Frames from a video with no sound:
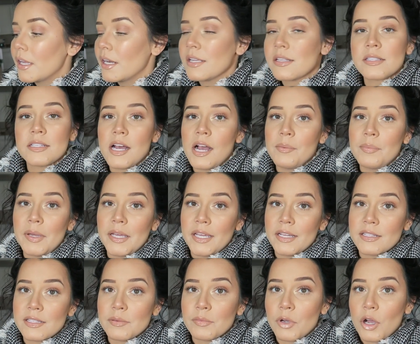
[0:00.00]
gonna stop and
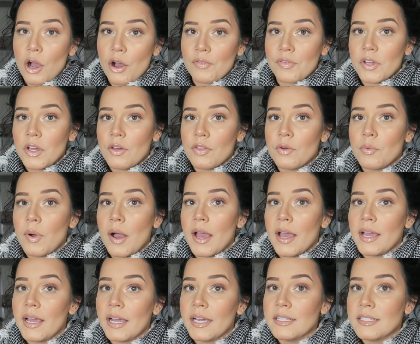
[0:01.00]
get some coffee on the
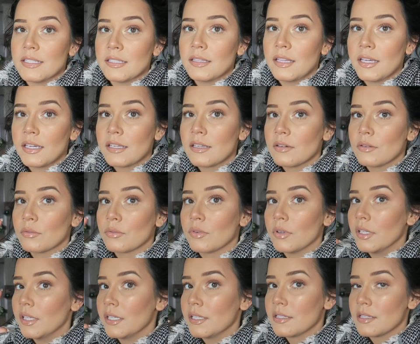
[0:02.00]
way. I did like
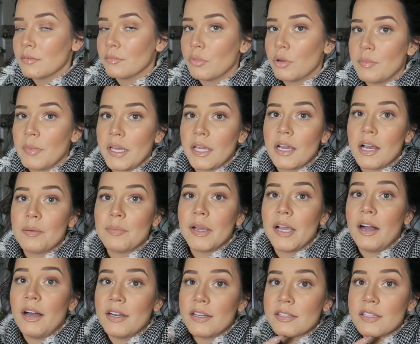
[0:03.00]
really simple makeup. I
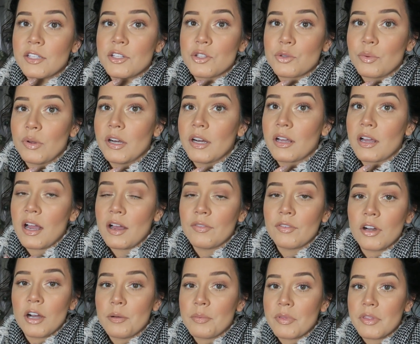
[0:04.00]
honestly just wanted to
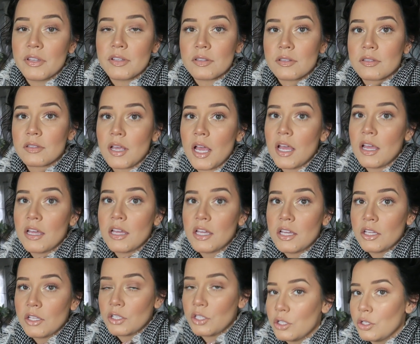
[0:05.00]
cover up this
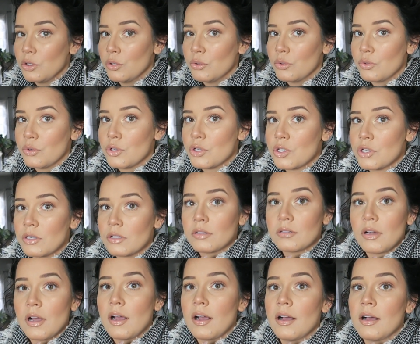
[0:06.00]
huge
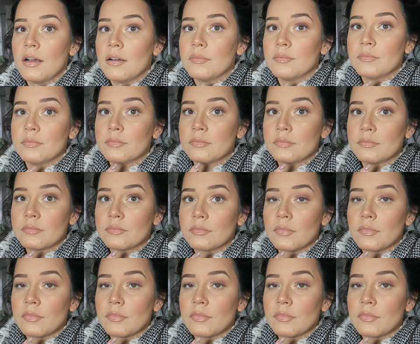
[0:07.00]
um,